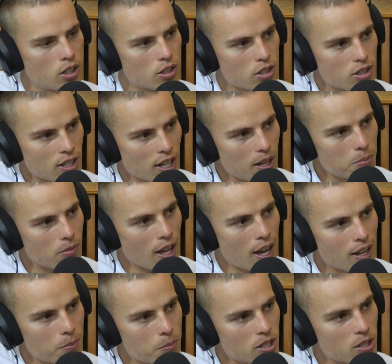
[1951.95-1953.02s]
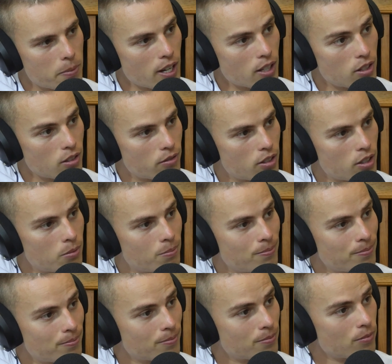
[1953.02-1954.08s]
just keep that in perspective that
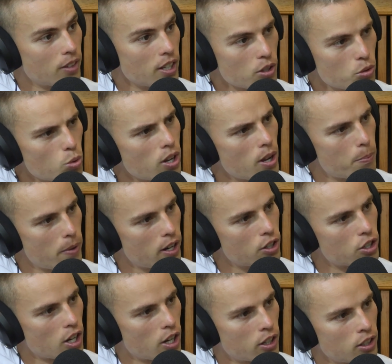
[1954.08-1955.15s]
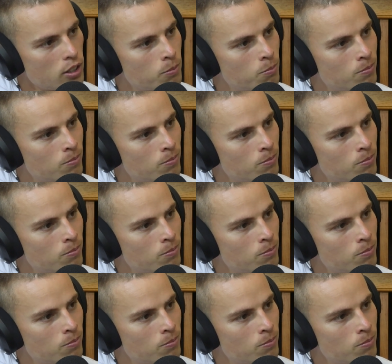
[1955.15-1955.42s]
things will get better, Johnny.